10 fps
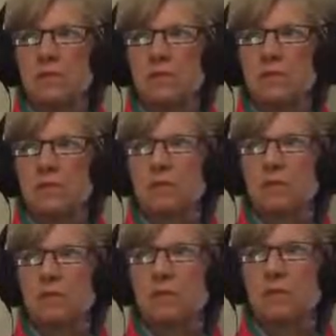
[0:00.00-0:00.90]

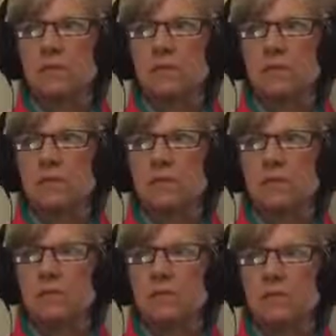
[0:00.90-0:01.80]

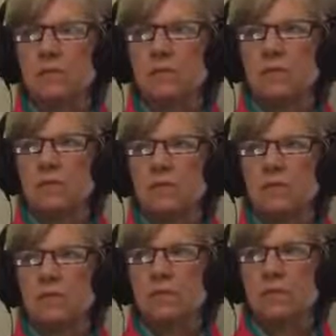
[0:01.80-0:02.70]

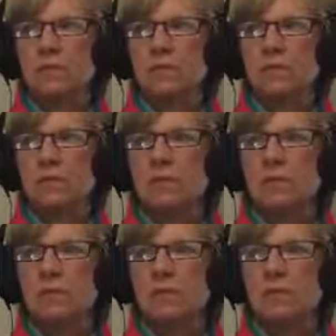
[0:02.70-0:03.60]

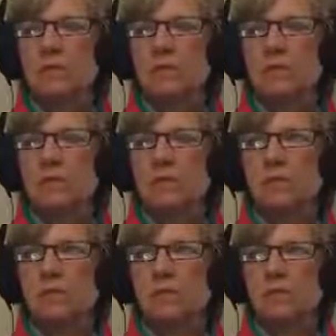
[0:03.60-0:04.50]

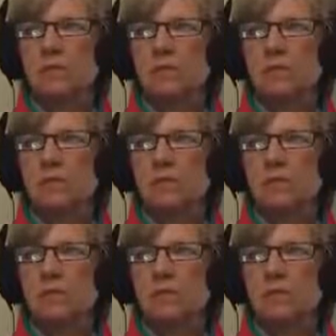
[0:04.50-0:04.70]
(not speaking)